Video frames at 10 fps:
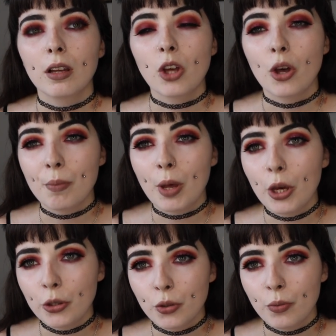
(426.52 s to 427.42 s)

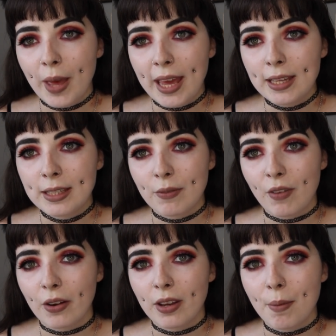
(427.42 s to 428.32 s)
commercial based,
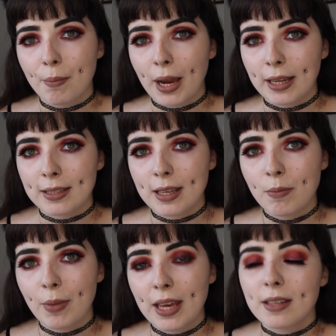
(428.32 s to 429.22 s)
very
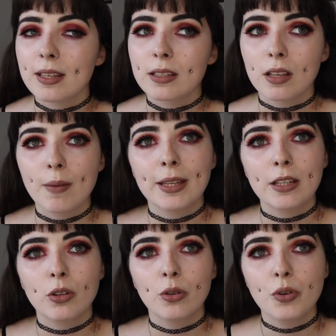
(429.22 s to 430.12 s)
magazine based. There's some
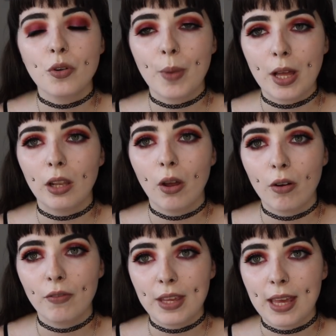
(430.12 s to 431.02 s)
editorial, but a lot
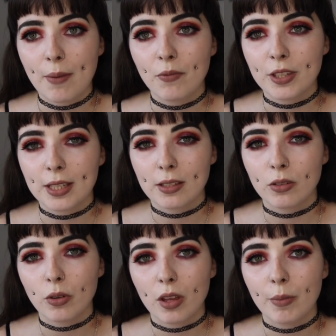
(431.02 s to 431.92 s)
of the emphasis is
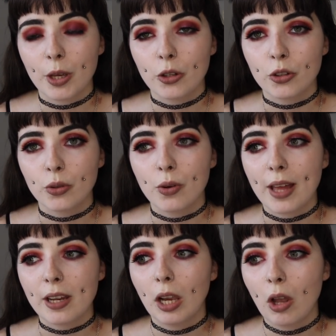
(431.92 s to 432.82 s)
on commercial
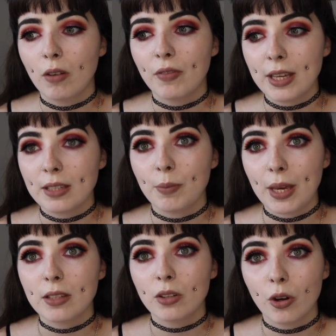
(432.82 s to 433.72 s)
and a lot of it is
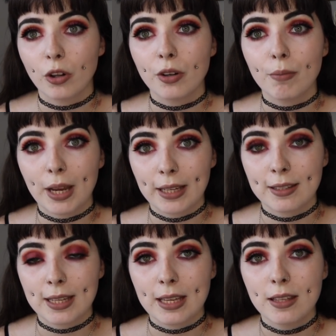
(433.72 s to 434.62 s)
based on
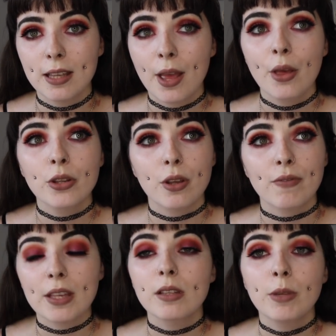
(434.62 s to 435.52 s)
magazines. So if
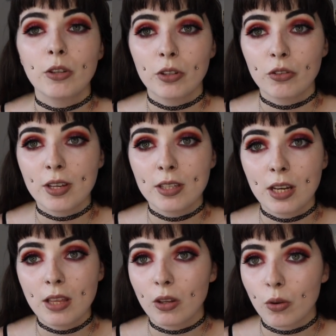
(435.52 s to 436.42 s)
that's something you're interested
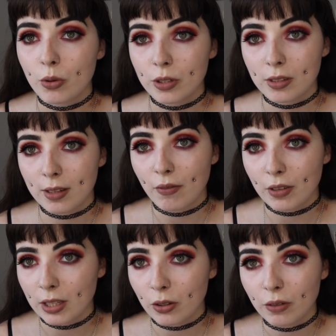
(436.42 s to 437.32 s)
in, the course is
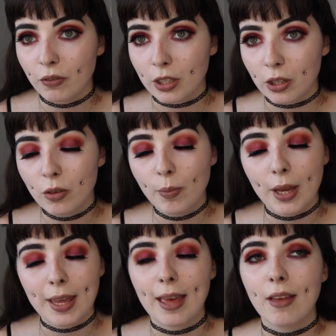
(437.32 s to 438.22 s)
definitely good for you.
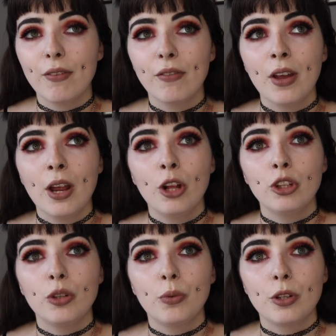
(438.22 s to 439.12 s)
But if
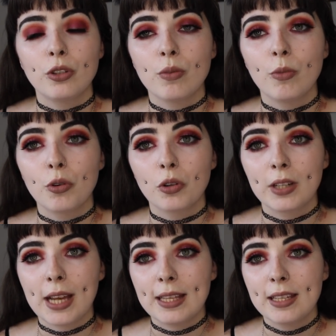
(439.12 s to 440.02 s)
you want to do more
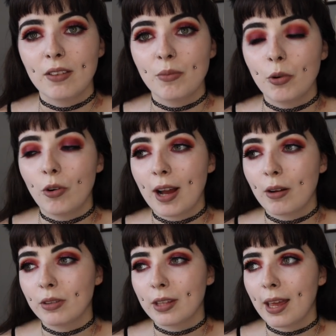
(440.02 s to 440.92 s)
creative, more
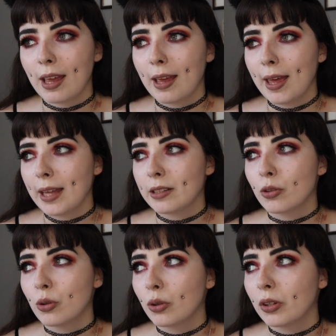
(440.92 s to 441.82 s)
out there
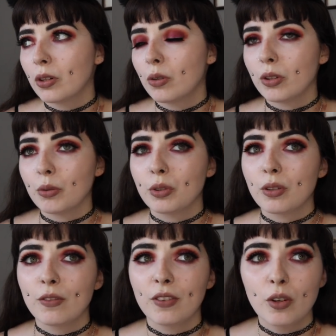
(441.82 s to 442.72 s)
editorial, or you want
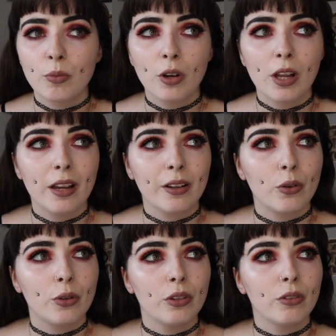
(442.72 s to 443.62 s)
to do film work,
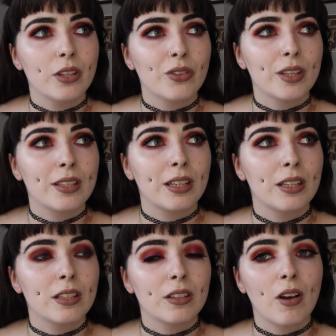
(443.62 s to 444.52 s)
or you're interested
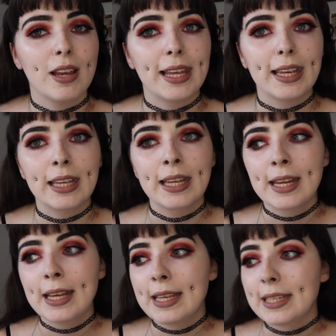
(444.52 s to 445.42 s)
in styling
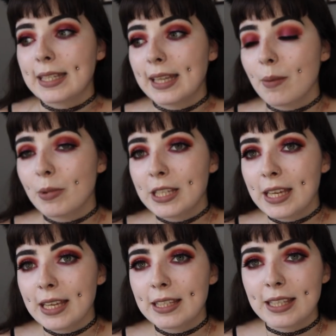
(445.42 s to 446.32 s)

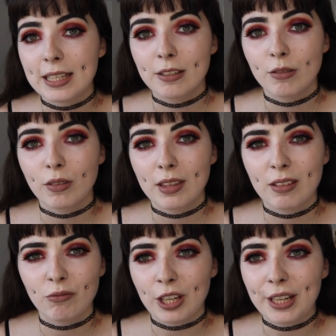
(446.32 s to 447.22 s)
celebrities, this
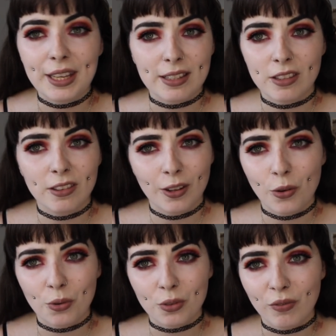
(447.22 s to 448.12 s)
really isn't the
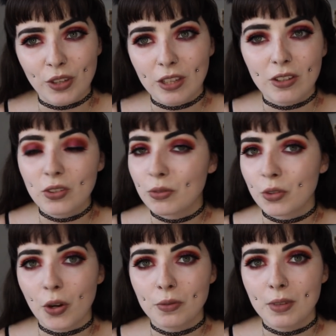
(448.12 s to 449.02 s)
course for you. You
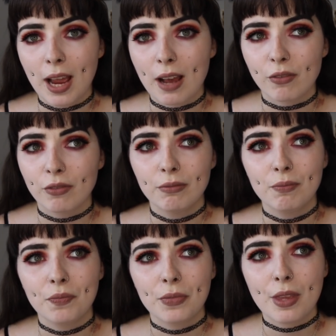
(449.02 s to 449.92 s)
don't have
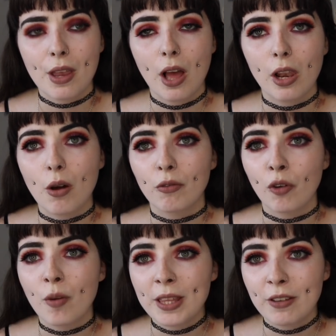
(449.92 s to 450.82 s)
a lot of
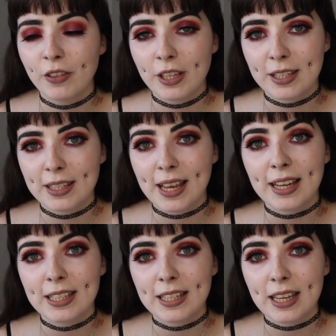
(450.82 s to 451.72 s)
room in the first and
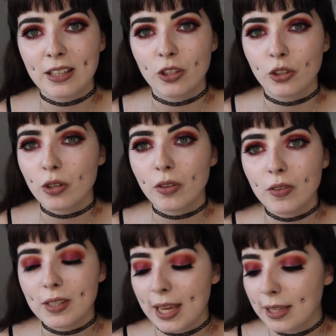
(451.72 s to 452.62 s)
second year to do
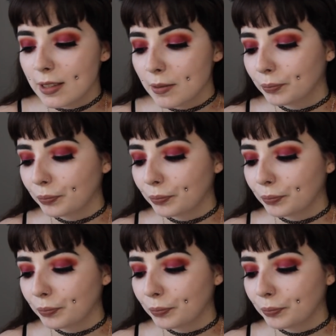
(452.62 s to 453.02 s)
those things.